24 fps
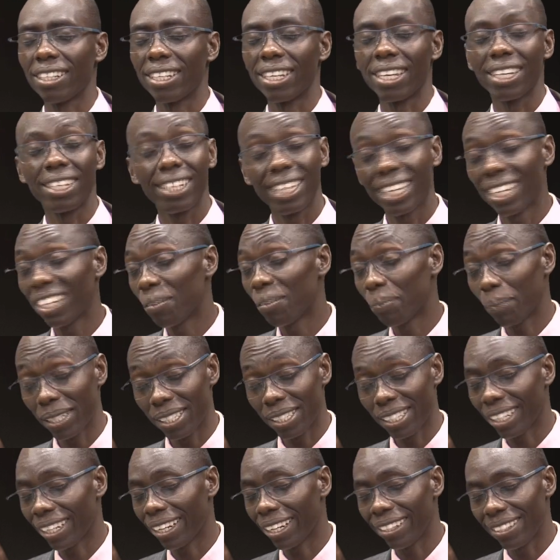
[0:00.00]
And Helen
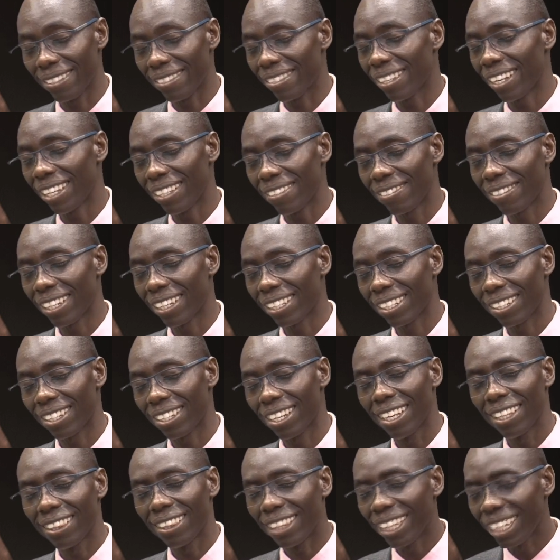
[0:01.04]
particularly says that
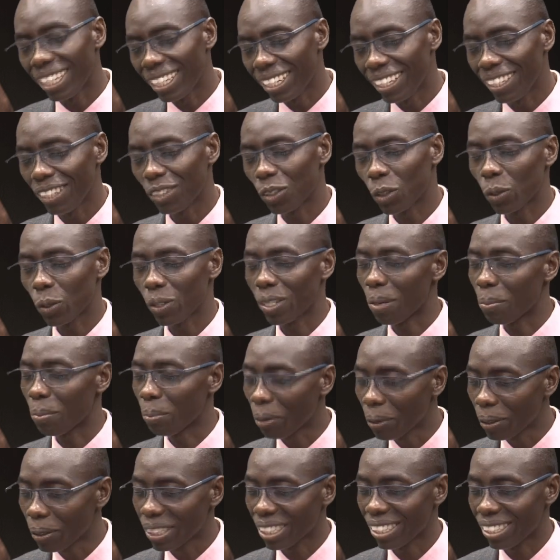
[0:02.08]
they need to
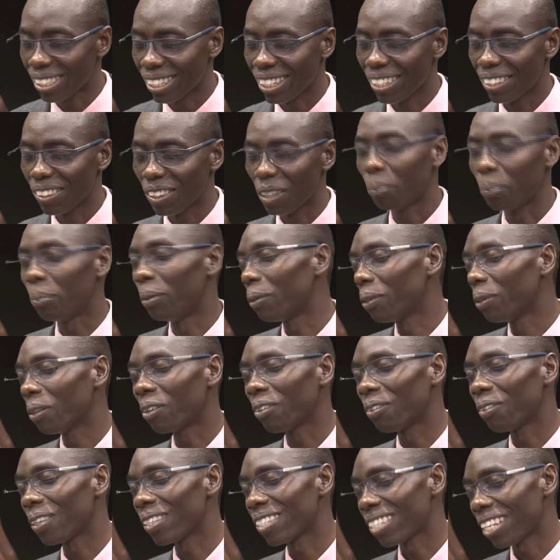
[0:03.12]
support the building
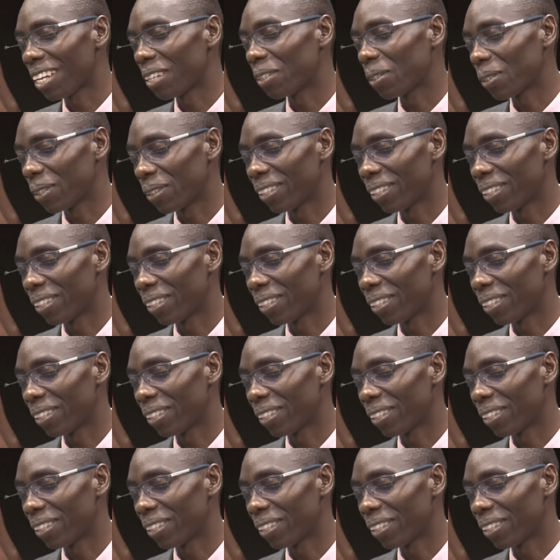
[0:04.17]
of your sanctuary.